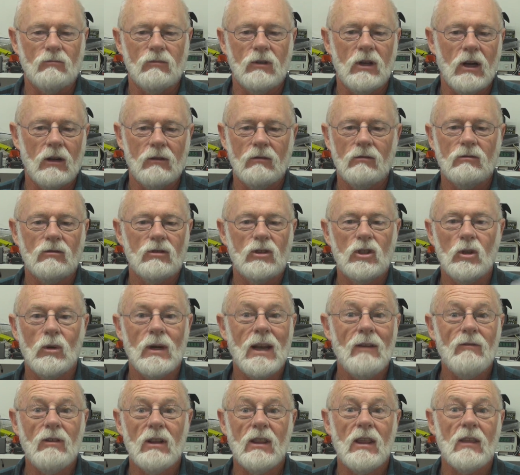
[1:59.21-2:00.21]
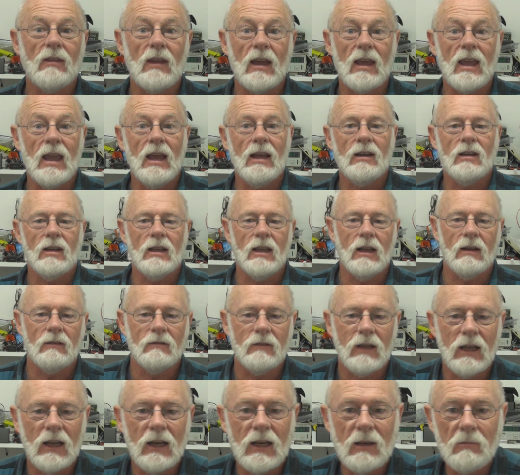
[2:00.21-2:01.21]
you know, doing everything they can to get
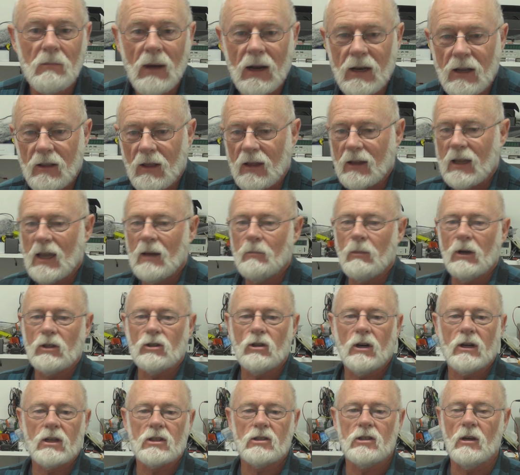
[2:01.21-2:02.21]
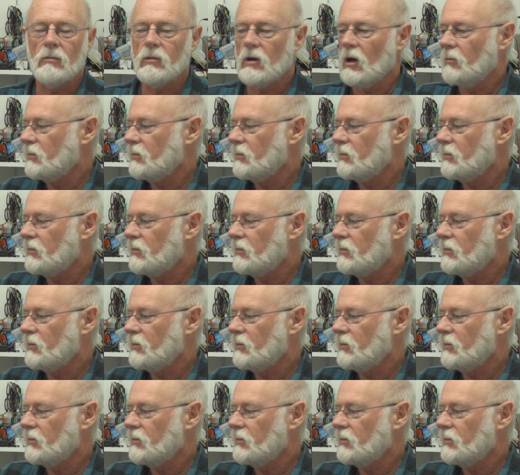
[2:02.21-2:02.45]
any money they can by trying to stop